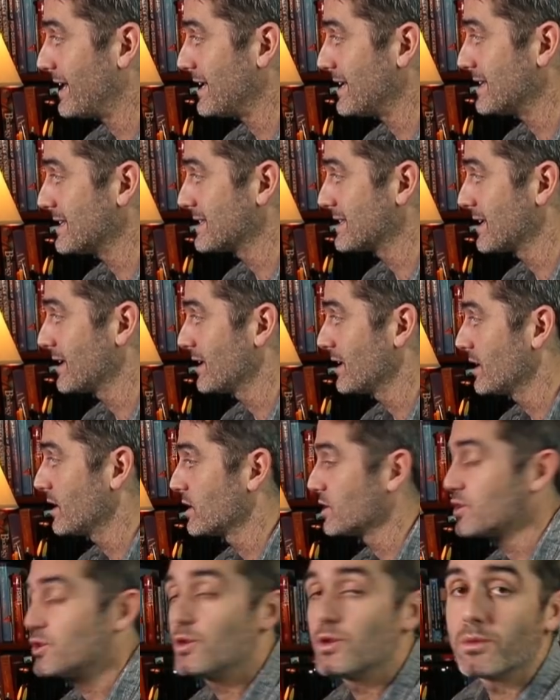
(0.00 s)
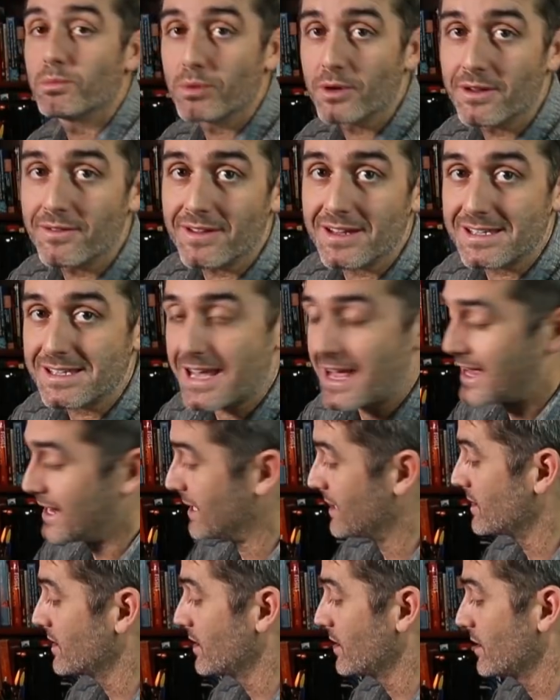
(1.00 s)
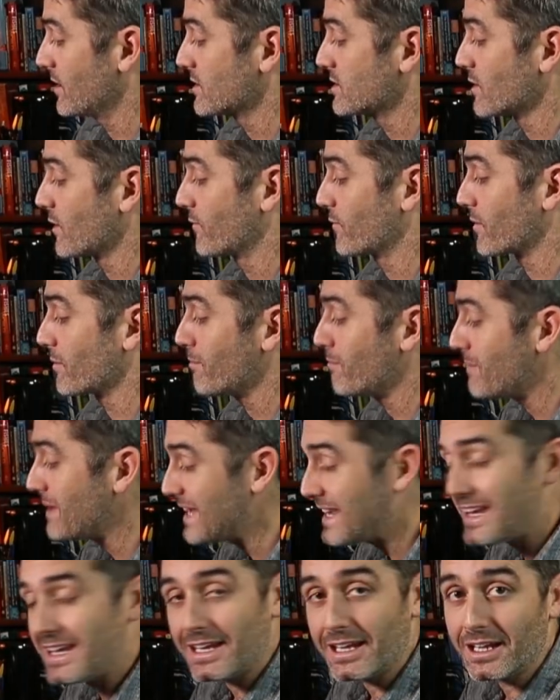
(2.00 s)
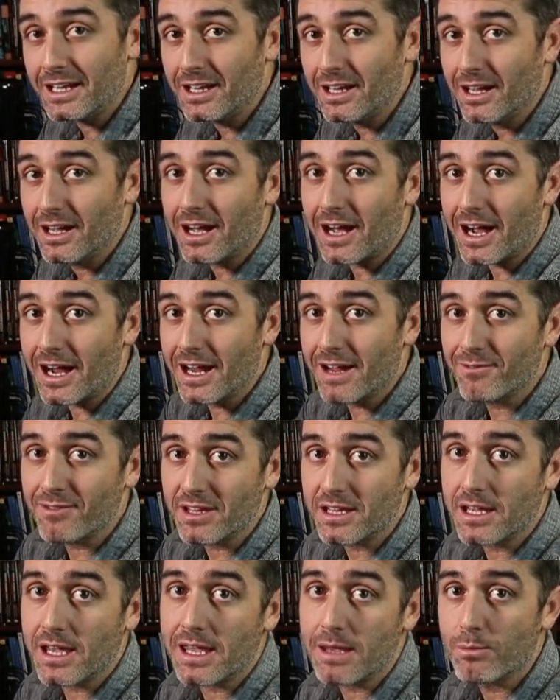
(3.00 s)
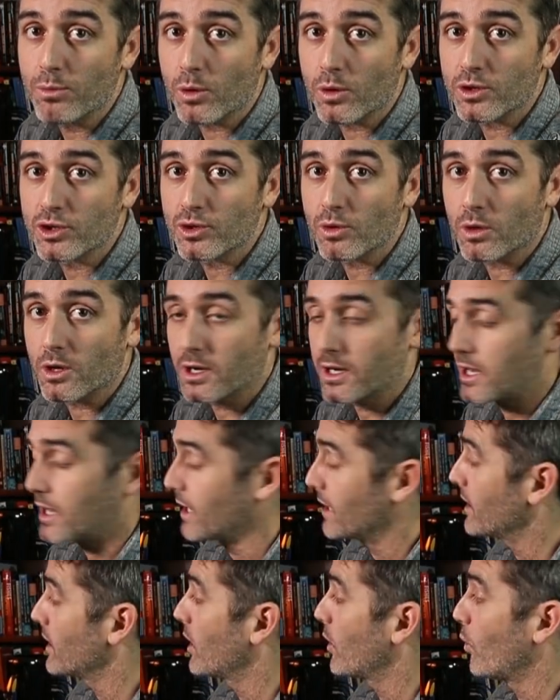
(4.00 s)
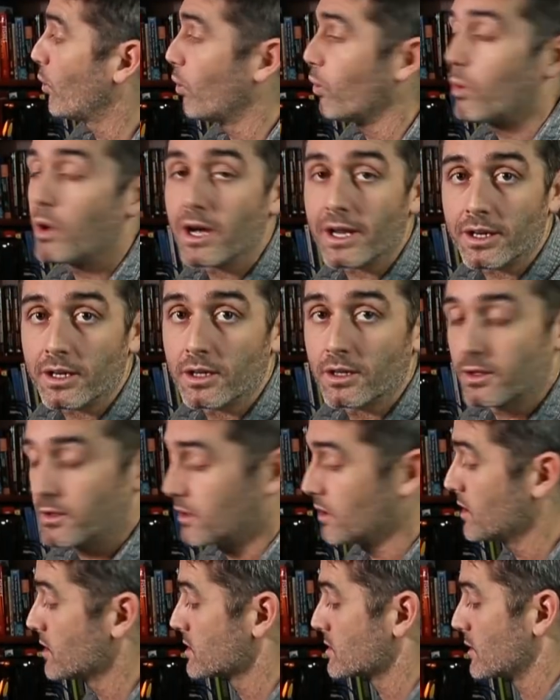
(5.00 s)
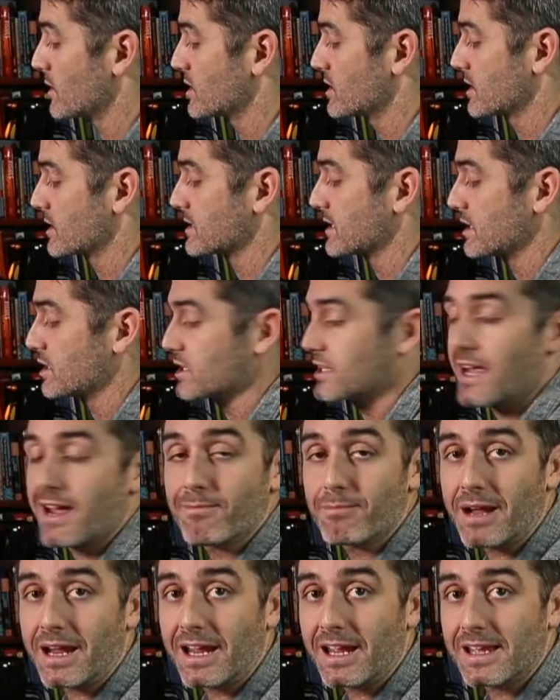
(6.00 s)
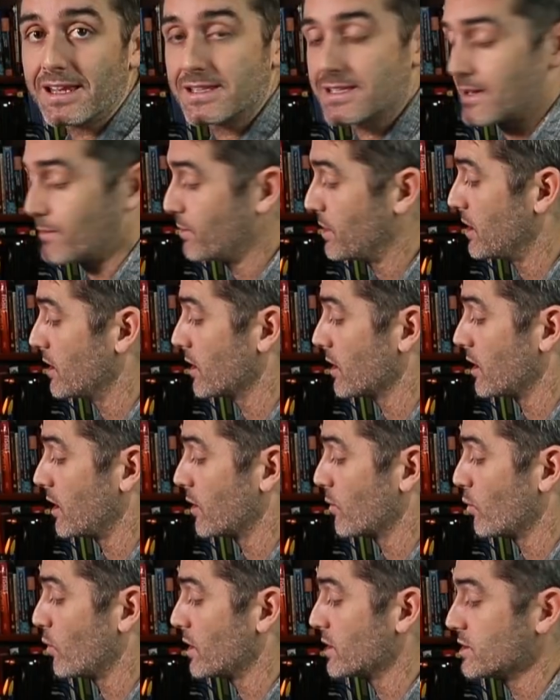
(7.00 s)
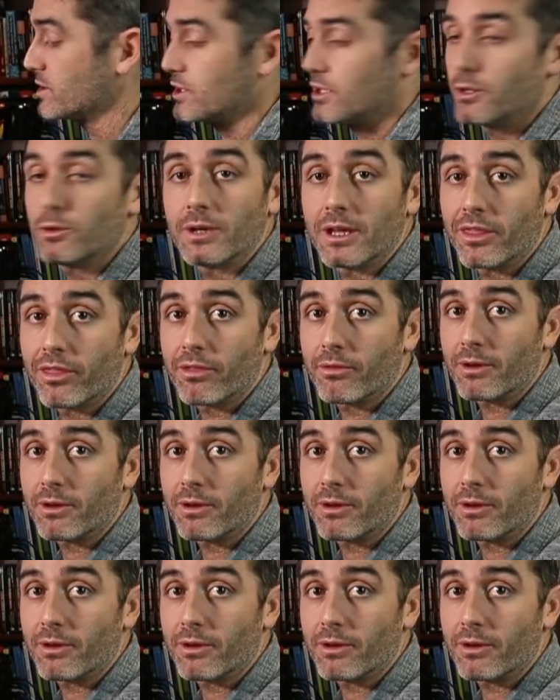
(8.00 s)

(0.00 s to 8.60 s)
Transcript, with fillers: is to the previous edit. So for me, I have the keyboard shortcut one. So I, cause I just have my hands up here on one, two, and